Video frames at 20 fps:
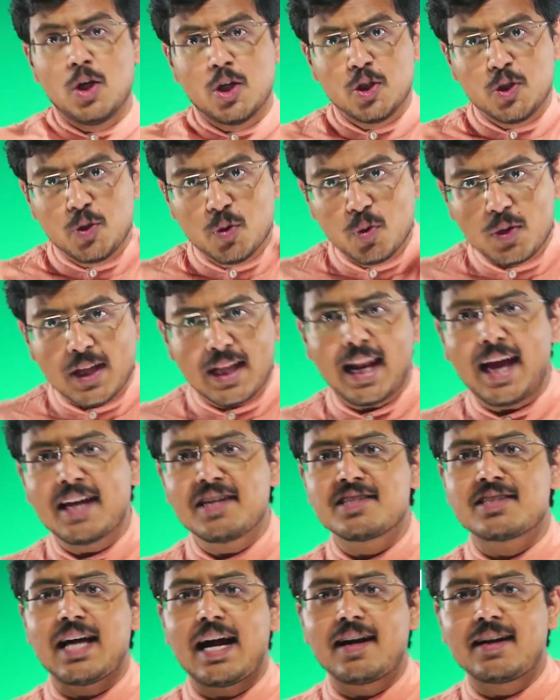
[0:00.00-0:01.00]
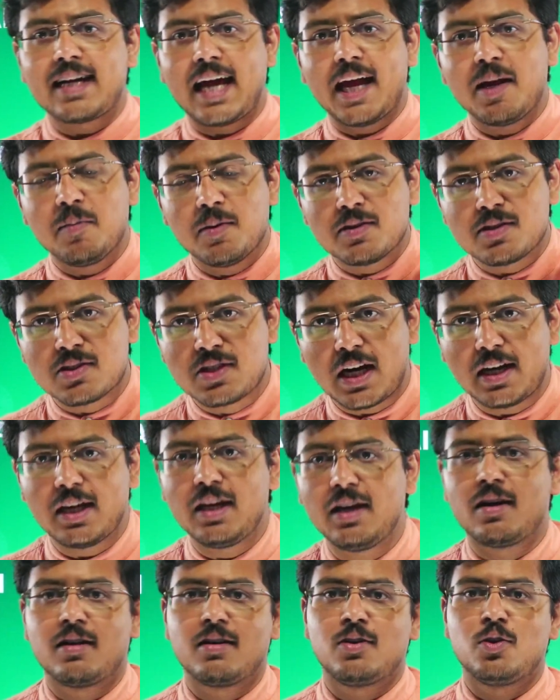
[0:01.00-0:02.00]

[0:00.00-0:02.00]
Utilize that time in studying.